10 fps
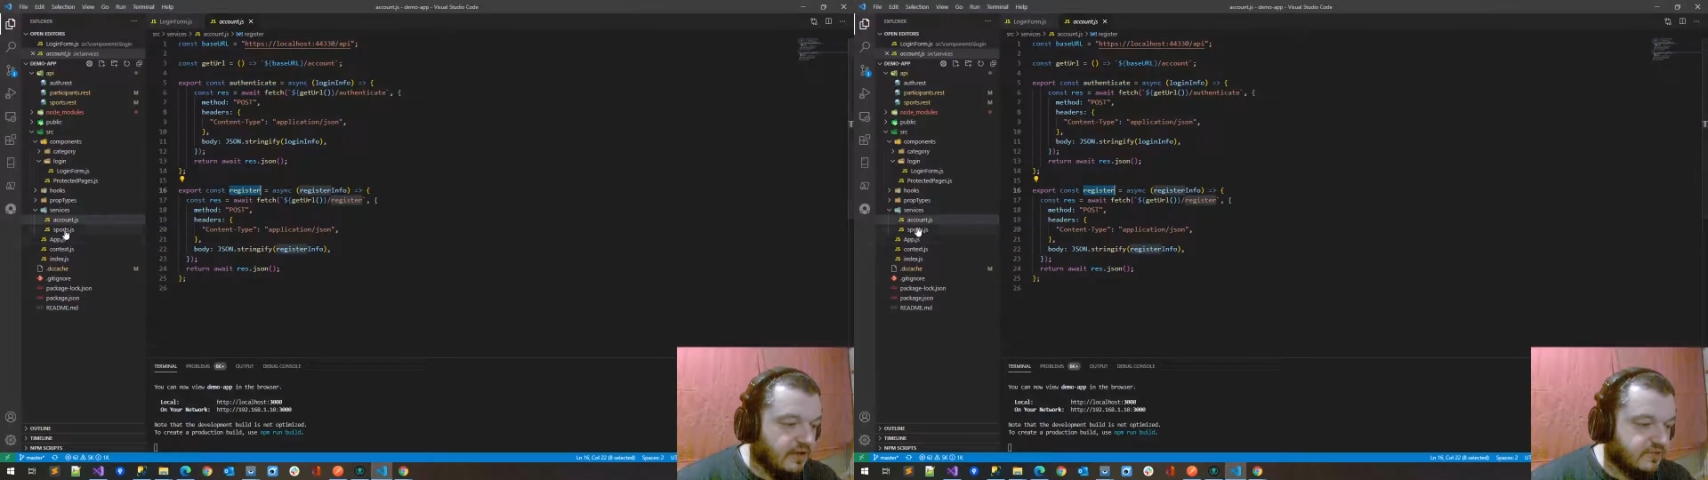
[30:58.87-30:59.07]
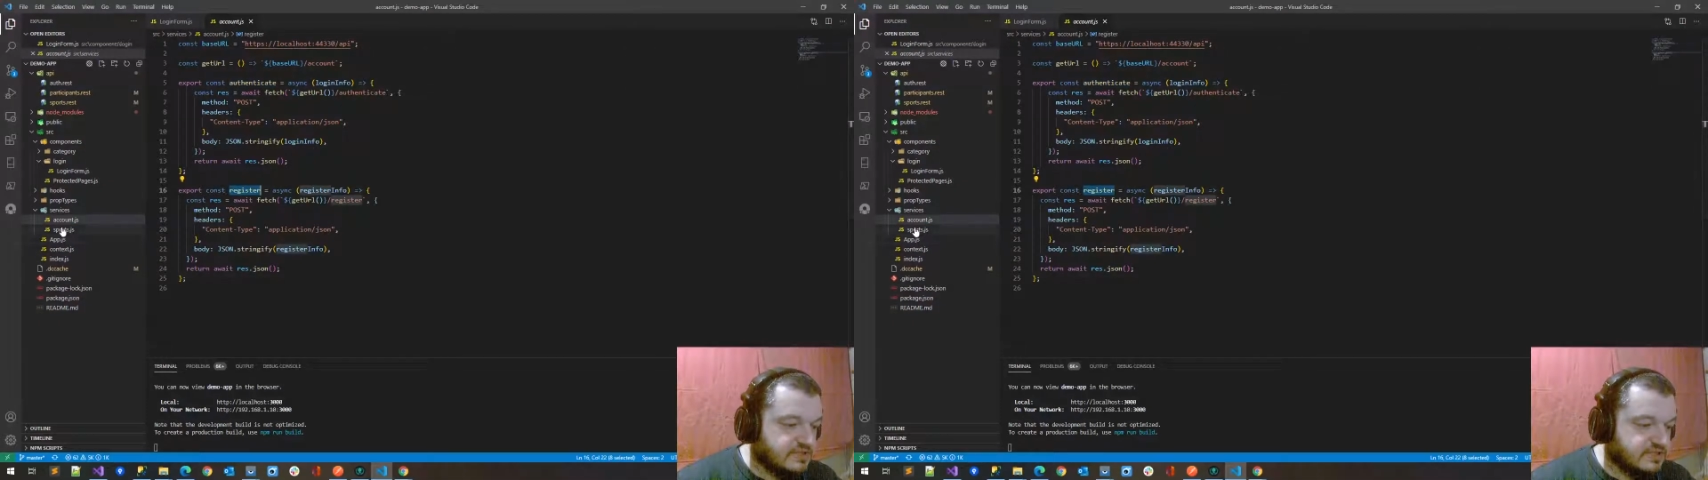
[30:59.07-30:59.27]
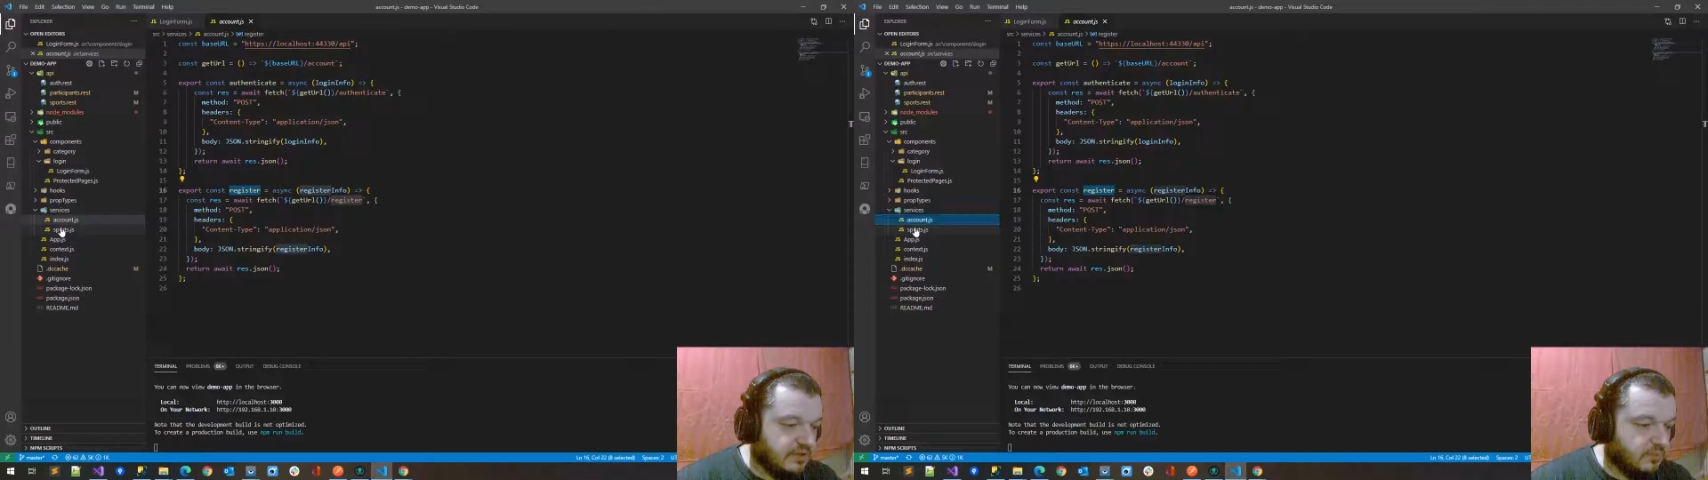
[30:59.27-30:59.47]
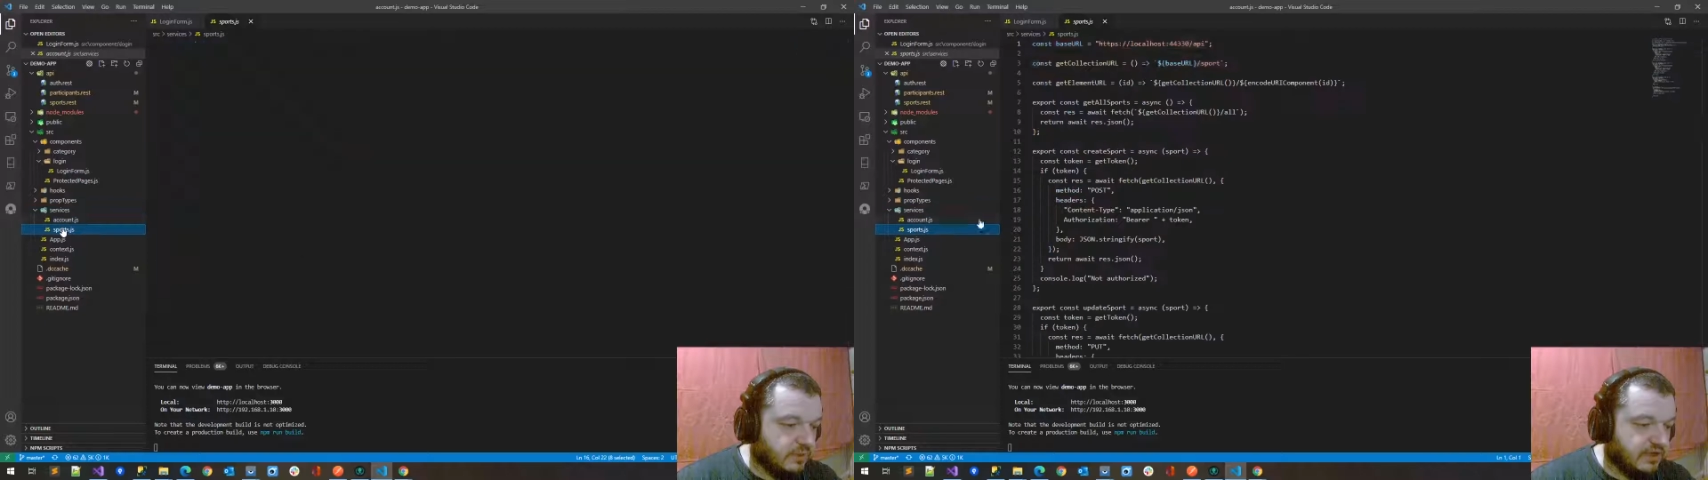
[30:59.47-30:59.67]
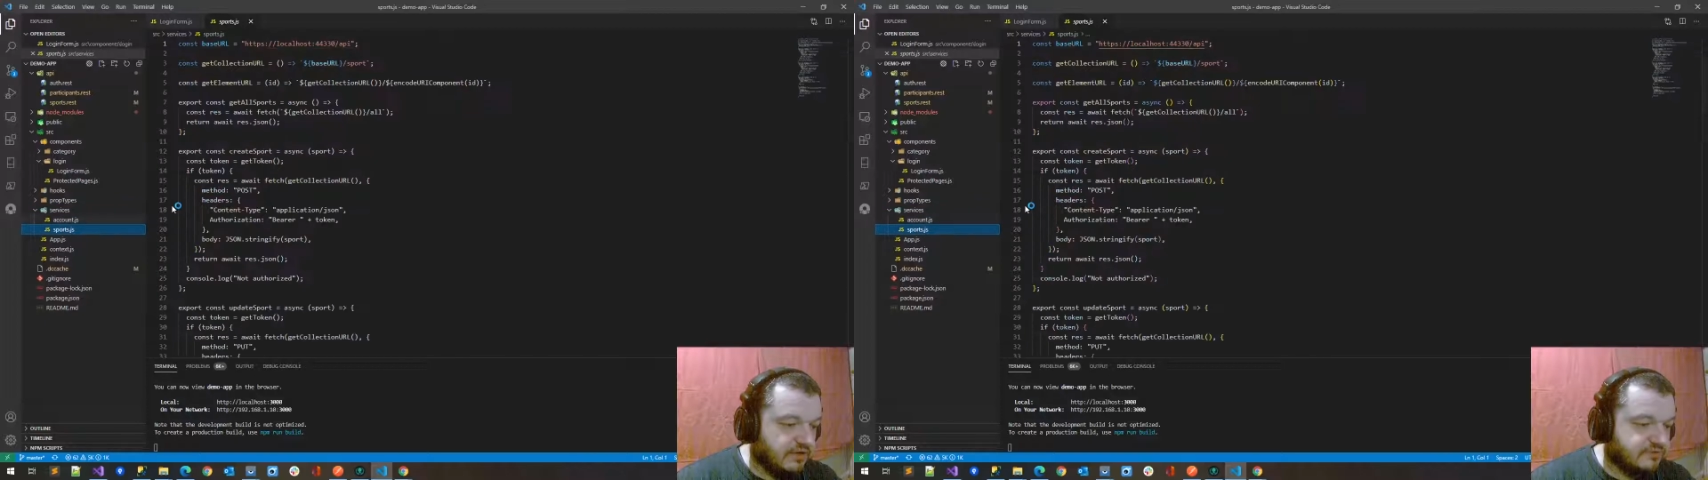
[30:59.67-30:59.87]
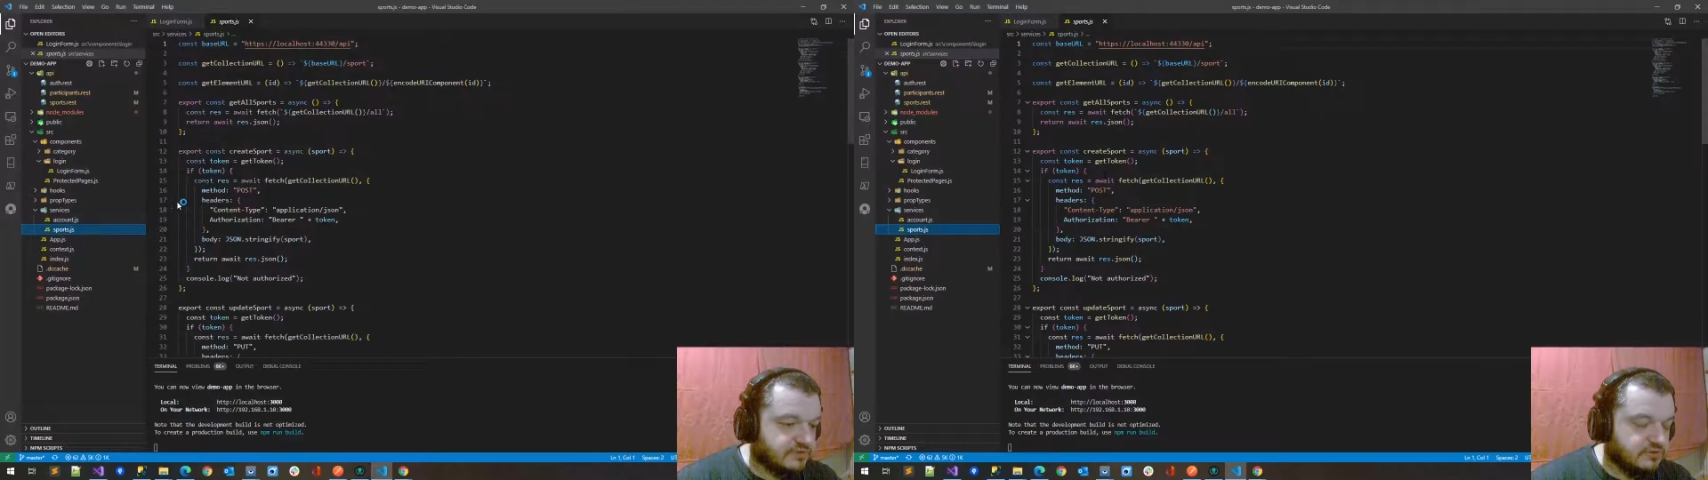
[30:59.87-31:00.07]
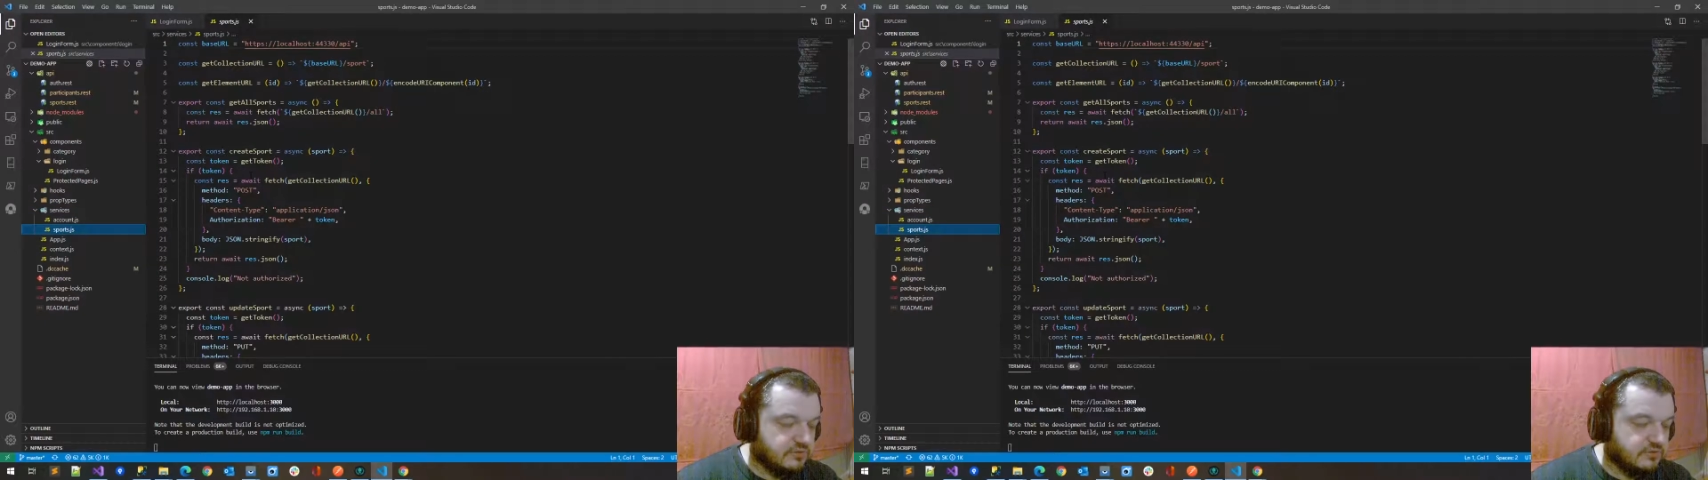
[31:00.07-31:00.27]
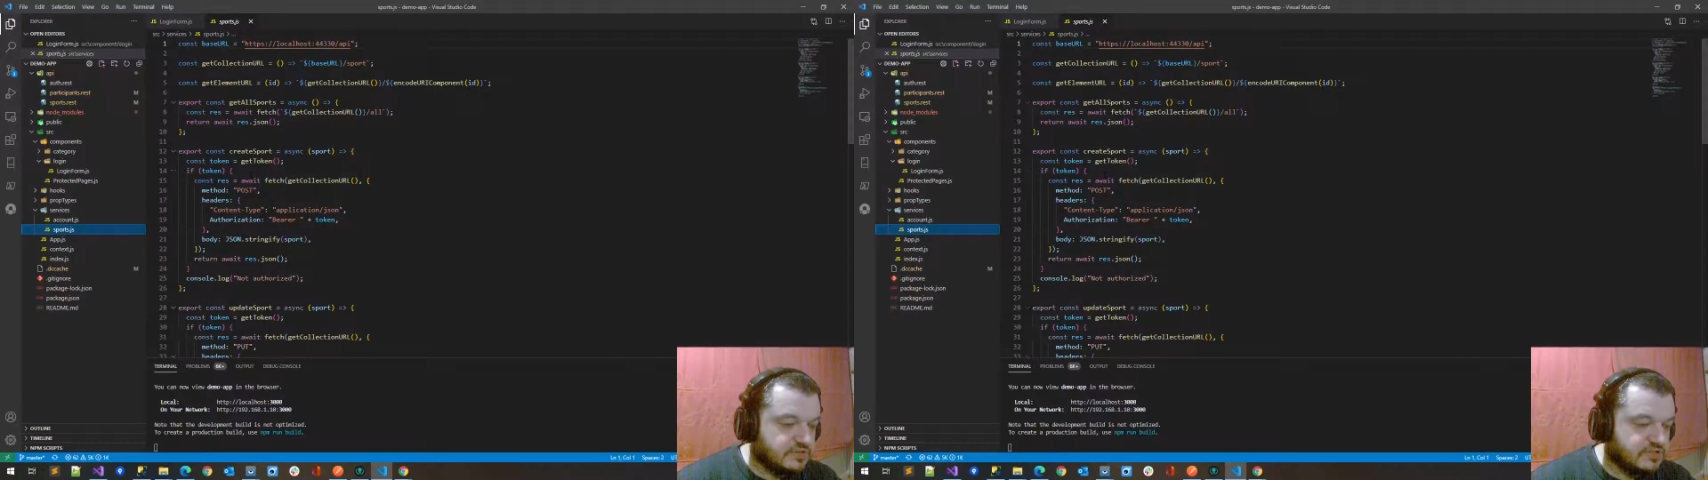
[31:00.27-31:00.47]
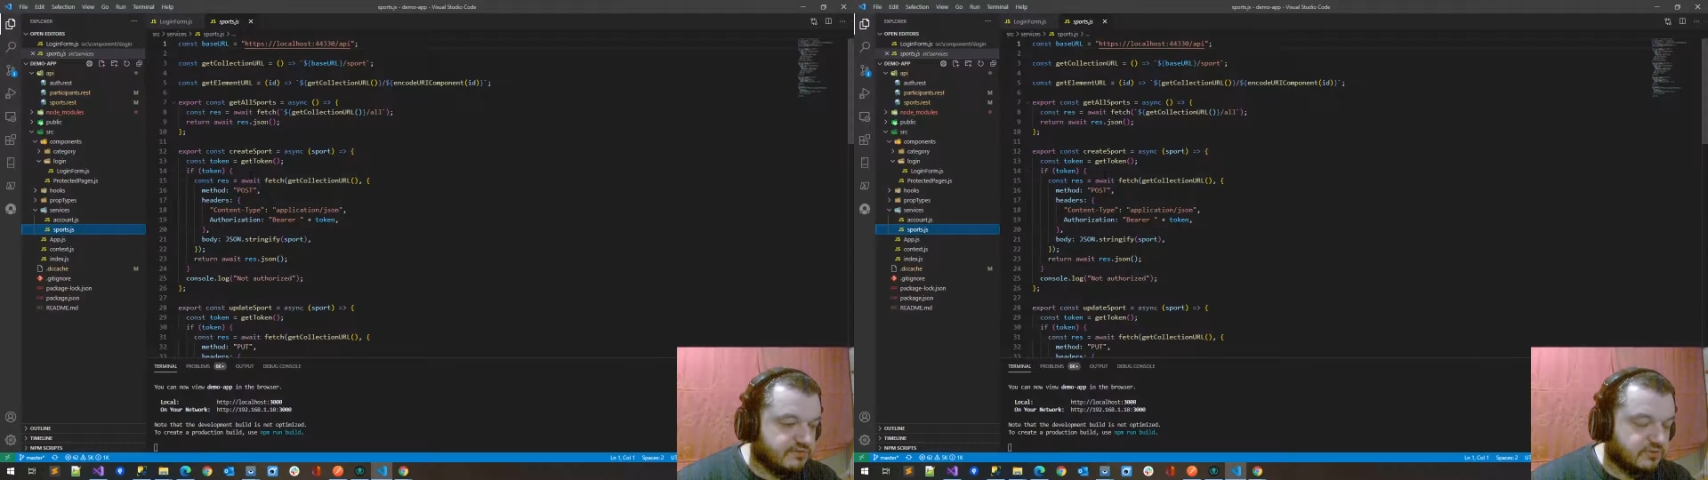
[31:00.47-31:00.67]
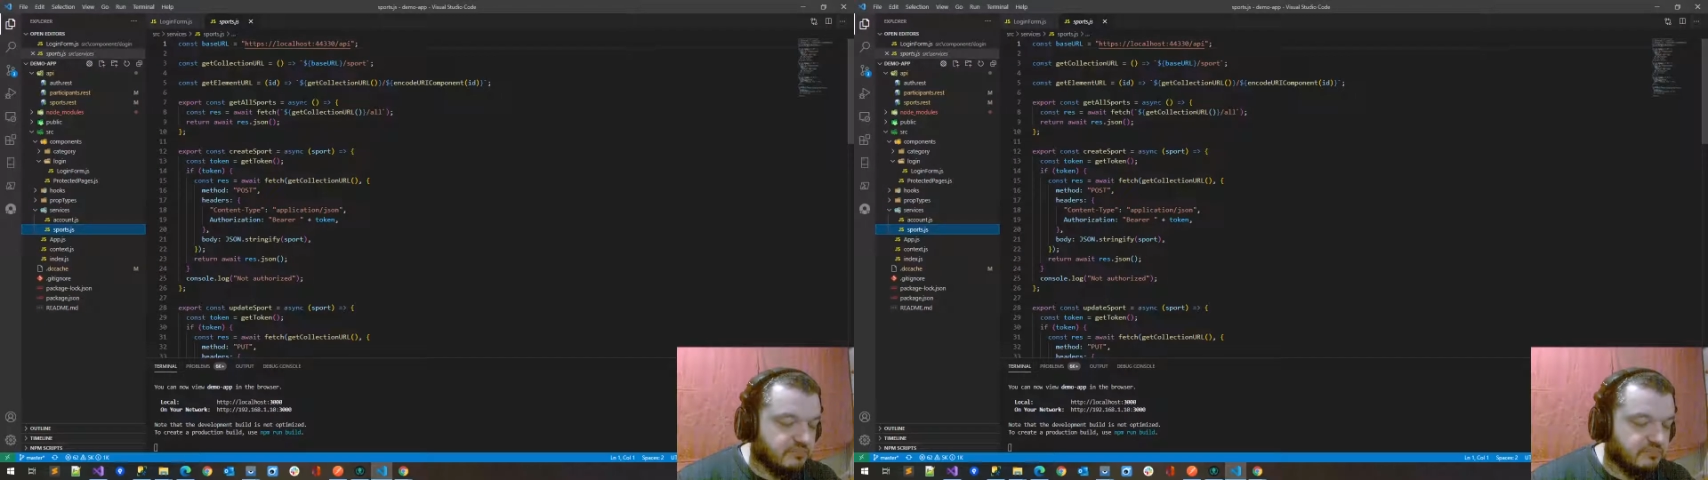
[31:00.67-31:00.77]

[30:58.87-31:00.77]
The same, we have several